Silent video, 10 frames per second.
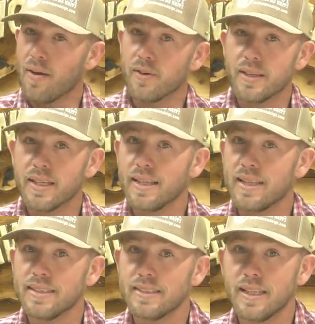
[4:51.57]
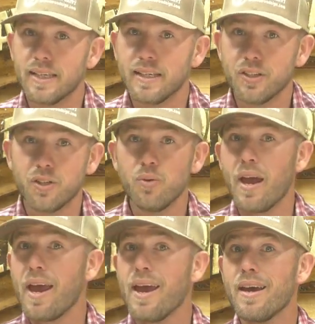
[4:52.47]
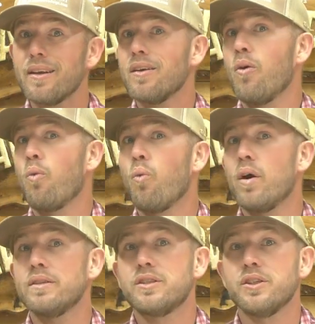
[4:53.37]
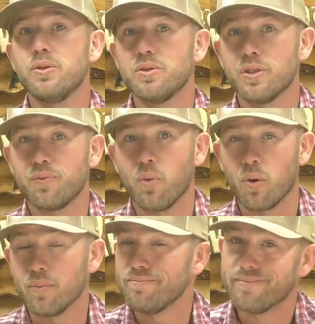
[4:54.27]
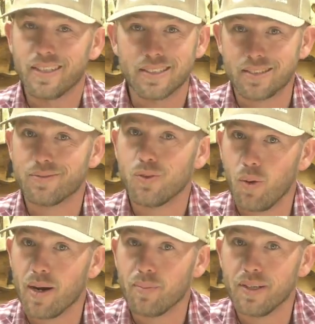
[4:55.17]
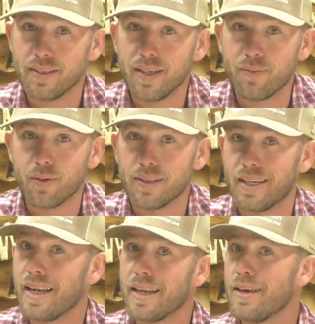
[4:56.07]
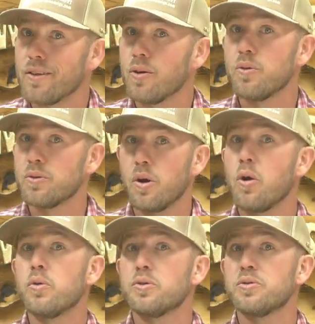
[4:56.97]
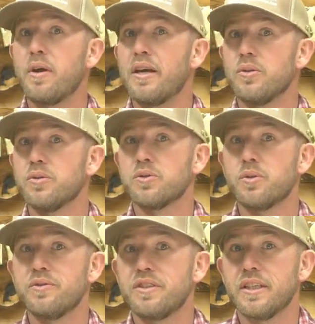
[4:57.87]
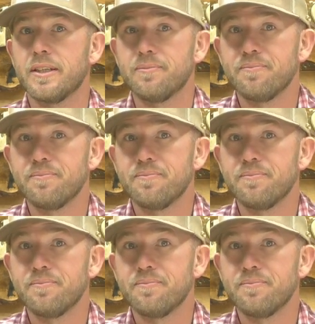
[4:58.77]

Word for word: everything that this thing can do and what to use it for. That's quite a bit different than any other owner's manuals we've seen.